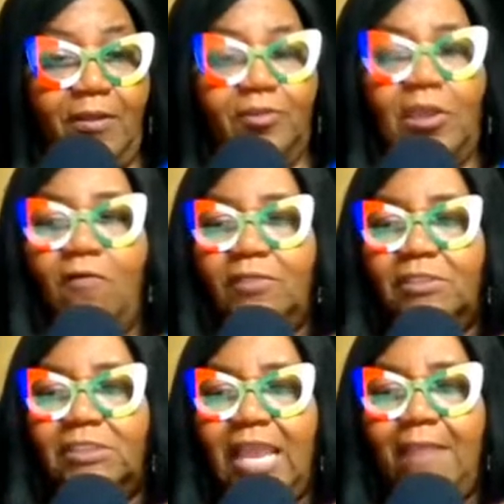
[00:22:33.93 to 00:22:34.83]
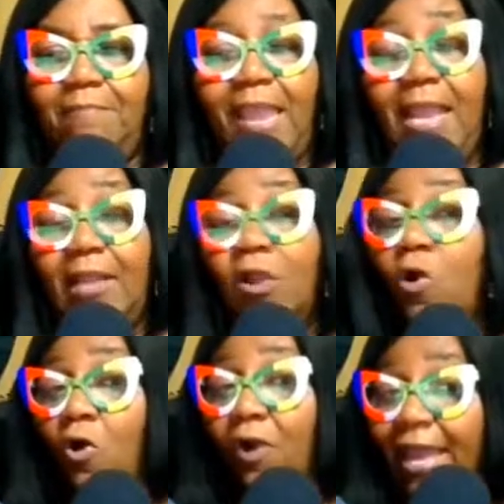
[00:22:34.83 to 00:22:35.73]
thought the same thing.
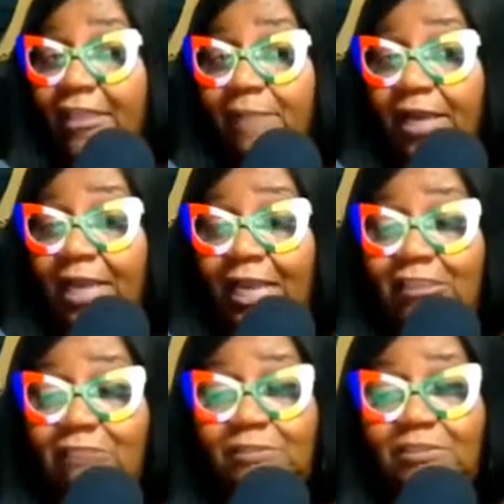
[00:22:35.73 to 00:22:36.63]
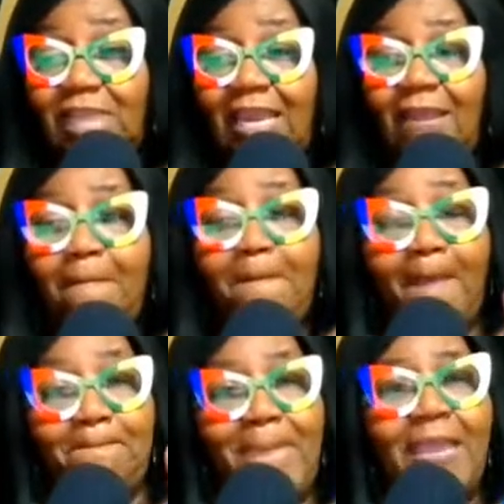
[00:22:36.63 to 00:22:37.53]
Or as my husband stated,
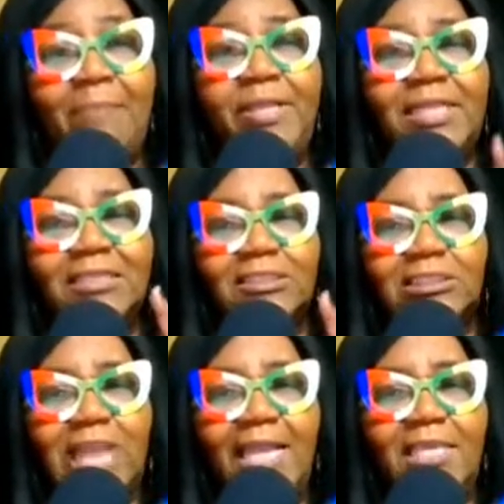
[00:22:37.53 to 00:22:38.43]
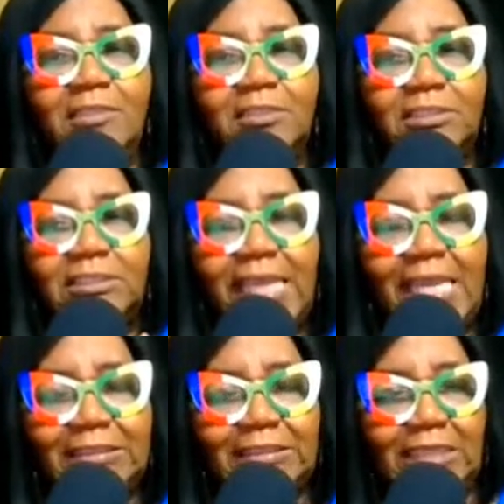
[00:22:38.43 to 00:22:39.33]
maybe the giants
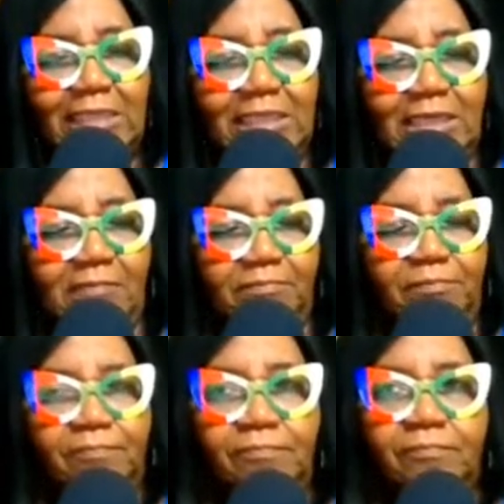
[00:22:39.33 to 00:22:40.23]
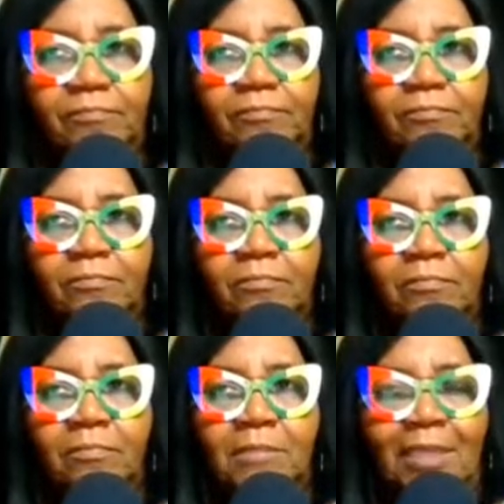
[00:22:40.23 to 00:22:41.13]
did see them.
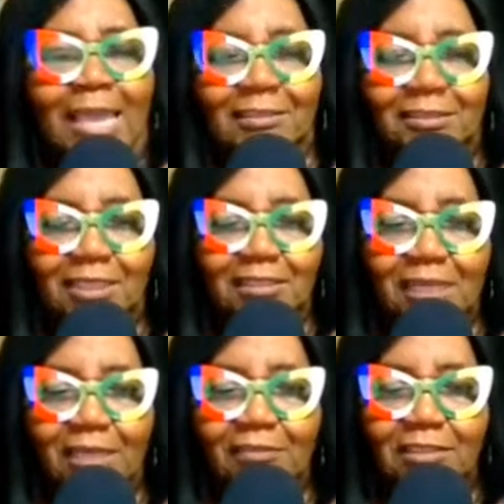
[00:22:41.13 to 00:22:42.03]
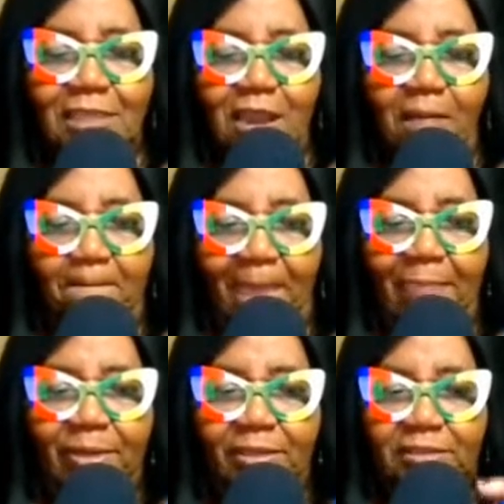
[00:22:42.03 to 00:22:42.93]
Catch this, Elder Leon.
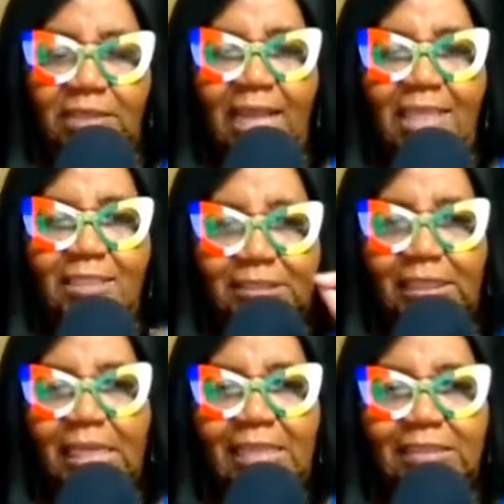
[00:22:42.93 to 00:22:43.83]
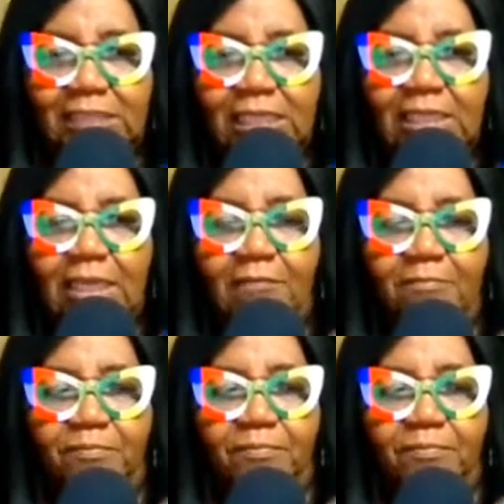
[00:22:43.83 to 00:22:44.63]
Maybe the giants did see them,